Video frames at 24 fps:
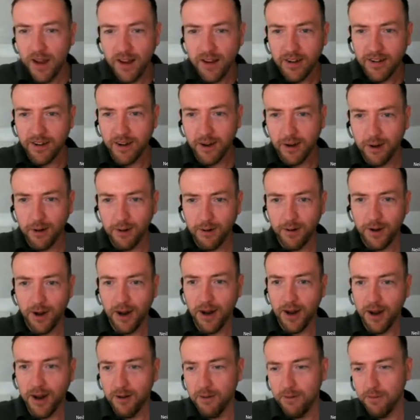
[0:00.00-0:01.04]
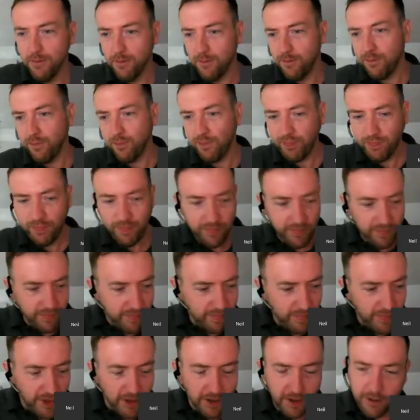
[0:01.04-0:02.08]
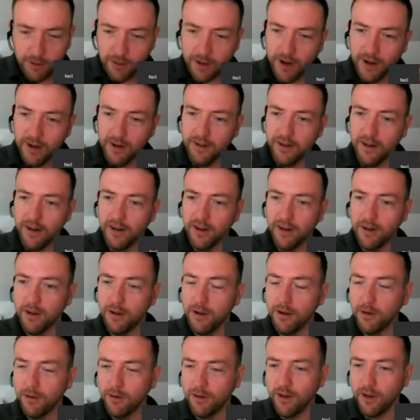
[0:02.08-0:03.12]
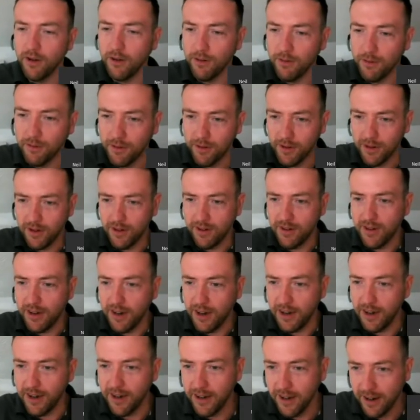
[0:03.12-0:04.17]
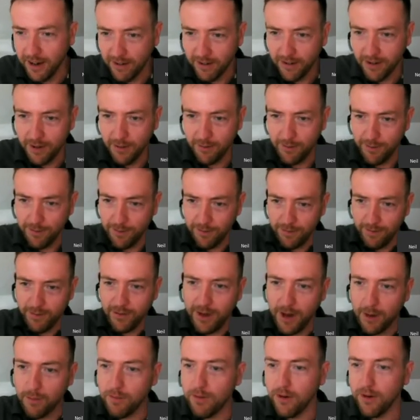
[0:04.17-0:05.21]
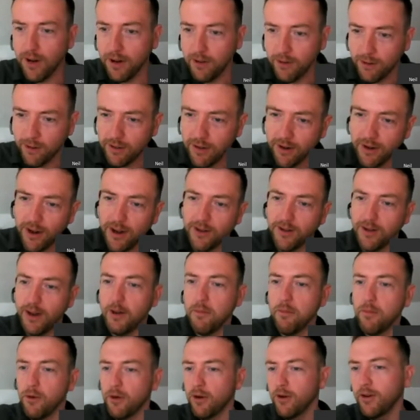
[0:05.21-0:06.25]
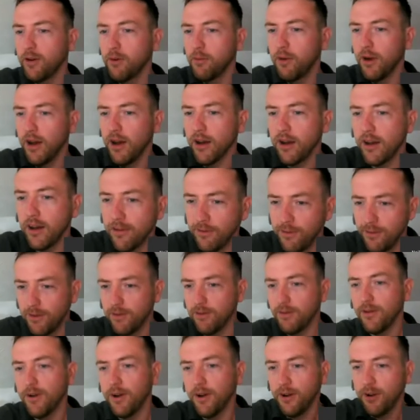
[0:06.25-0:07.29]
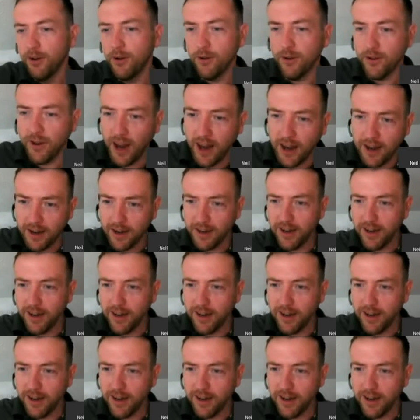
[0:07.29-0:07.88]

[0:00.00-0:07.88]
So. And I also want to say, you know, if Deborah also has a book to plug, have you got yours handy?